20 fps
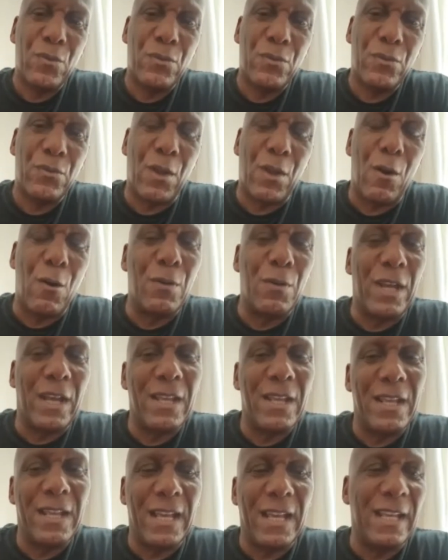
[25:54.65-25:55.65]
So they
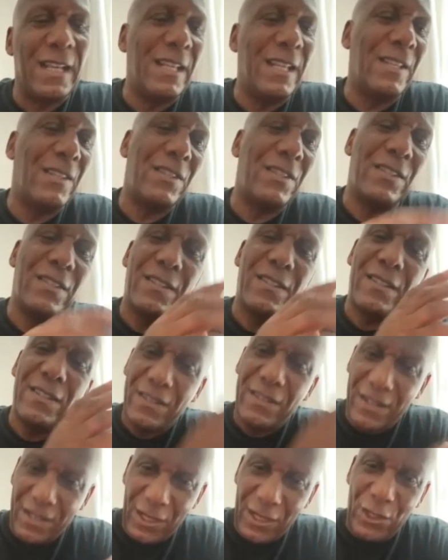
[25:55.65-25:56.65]
can get
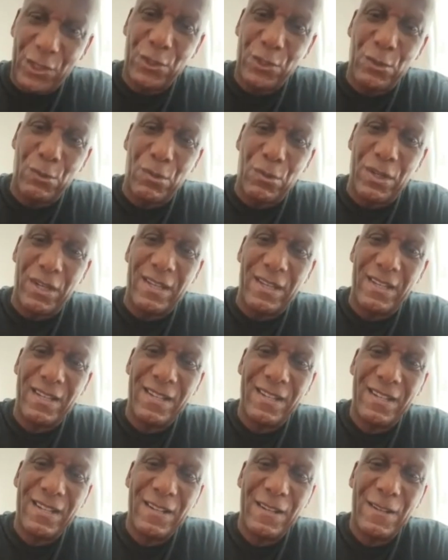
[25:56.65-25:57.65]
the history.
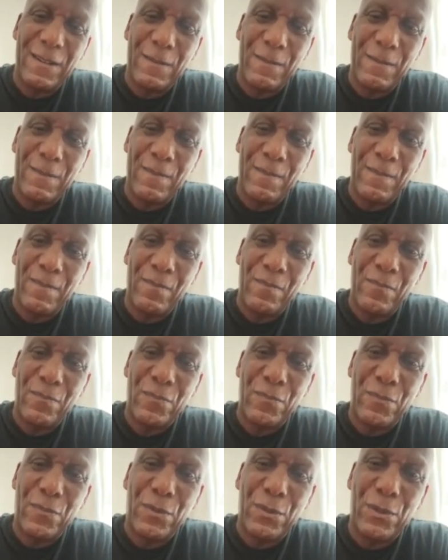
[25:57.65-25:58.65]

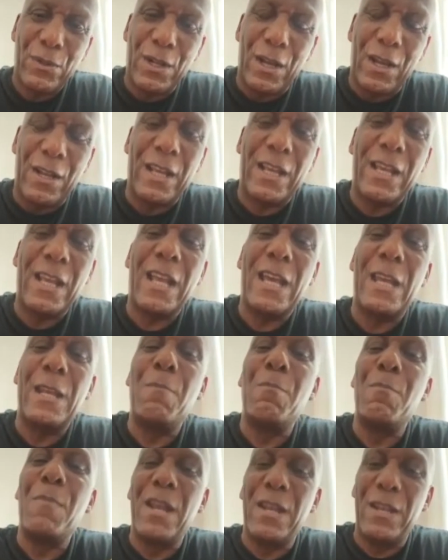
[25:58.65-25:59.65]
They can get
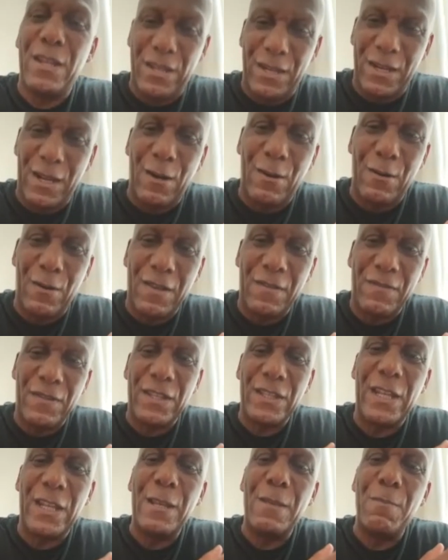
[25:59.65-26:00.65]
if
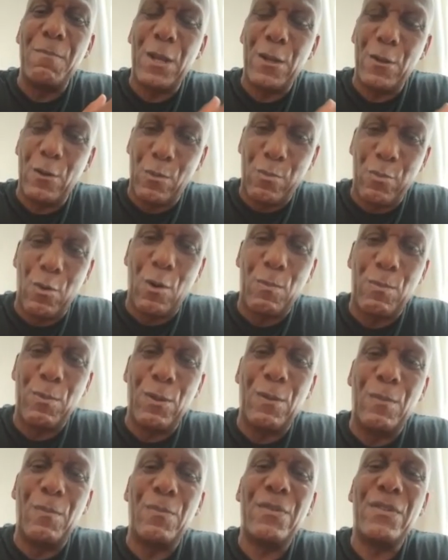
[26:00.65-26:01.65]
there's mental
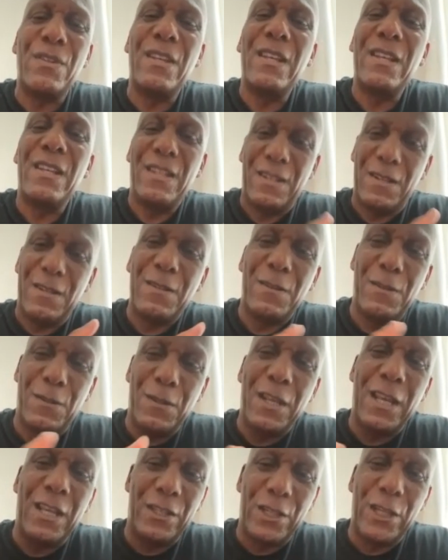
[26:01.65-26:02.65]
problems,
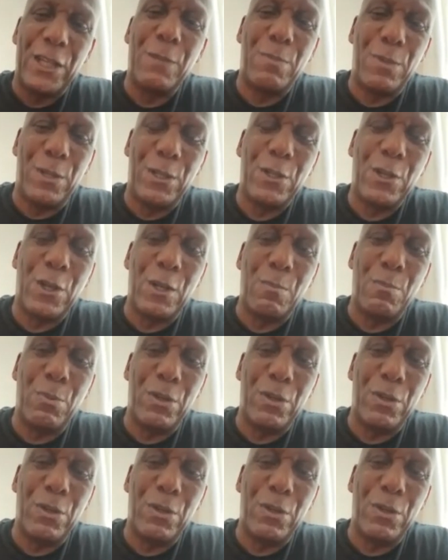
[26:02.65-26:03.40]
their GP is going to put it